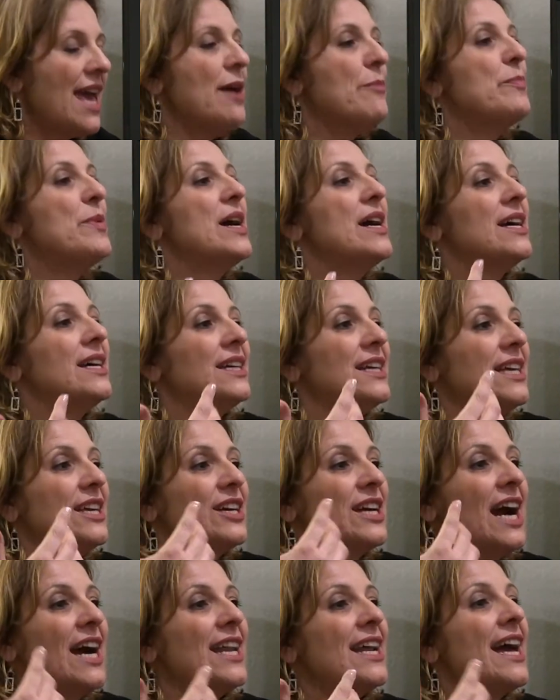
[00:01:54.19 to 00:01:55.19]
But you
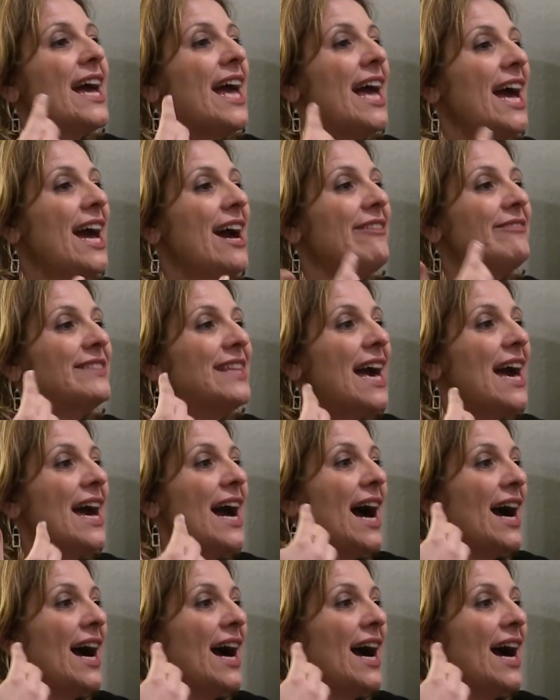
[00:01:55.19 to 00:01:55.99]
gotta have that